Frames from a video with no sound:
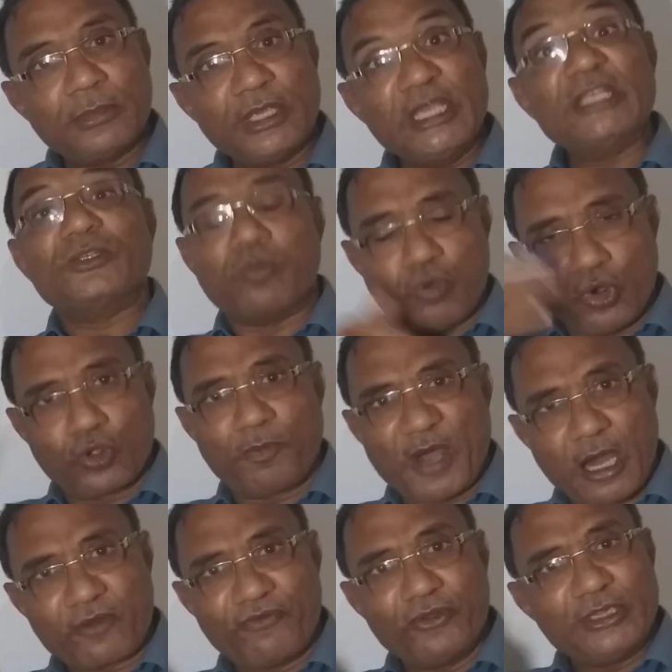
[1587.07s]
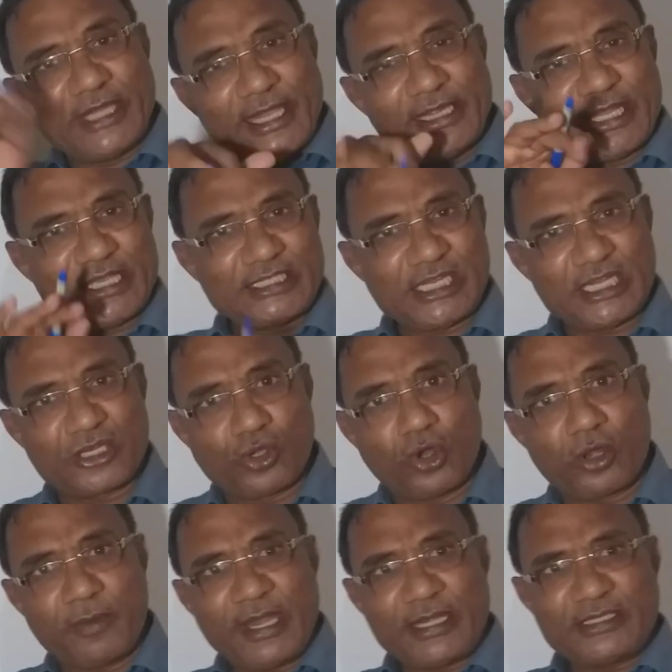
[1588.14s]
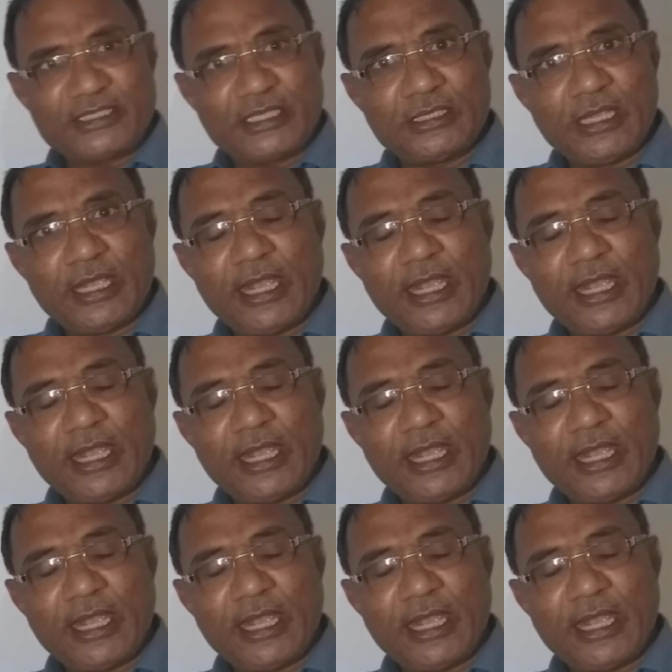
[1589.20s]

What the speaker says: is more powerful than the state governments,